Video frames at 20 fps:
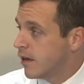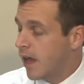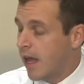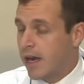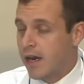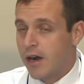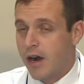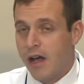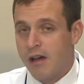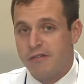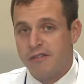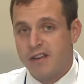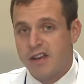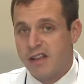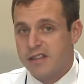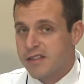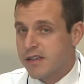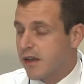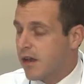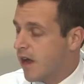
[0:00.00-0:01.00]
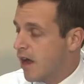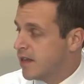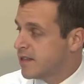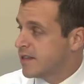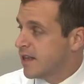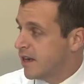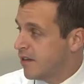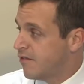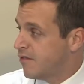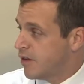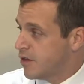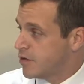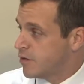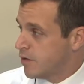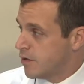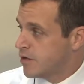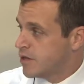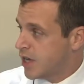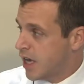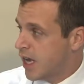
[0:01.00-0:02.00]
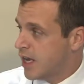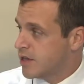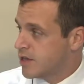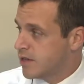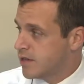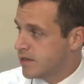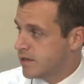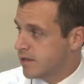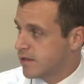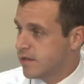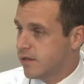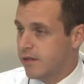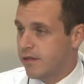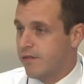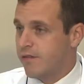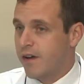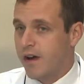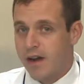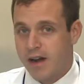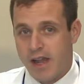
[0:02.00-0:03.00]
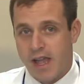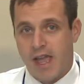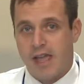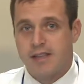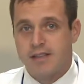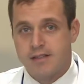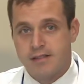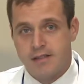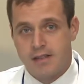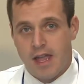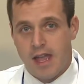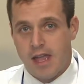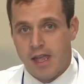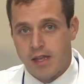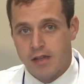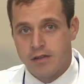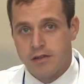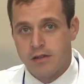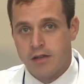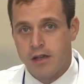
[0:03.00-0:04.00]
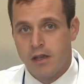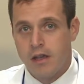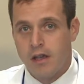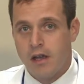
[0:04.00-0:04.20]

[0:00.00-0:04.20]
and it often doesn't cause any visual changes until the very end stage.